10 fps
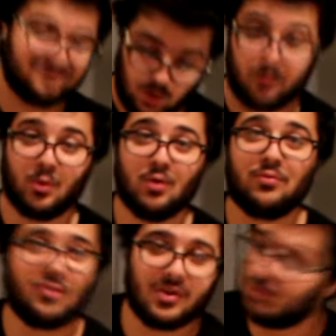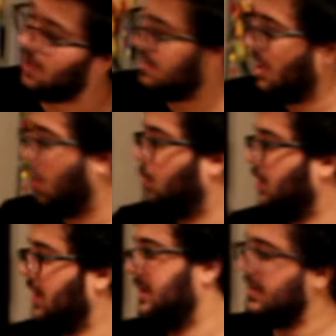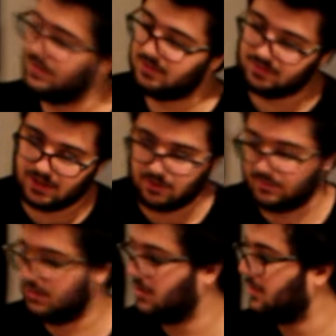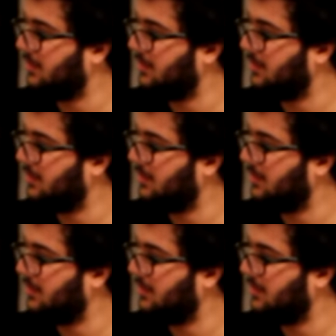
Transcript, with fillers: You want proof? Yo, idiot, get over here.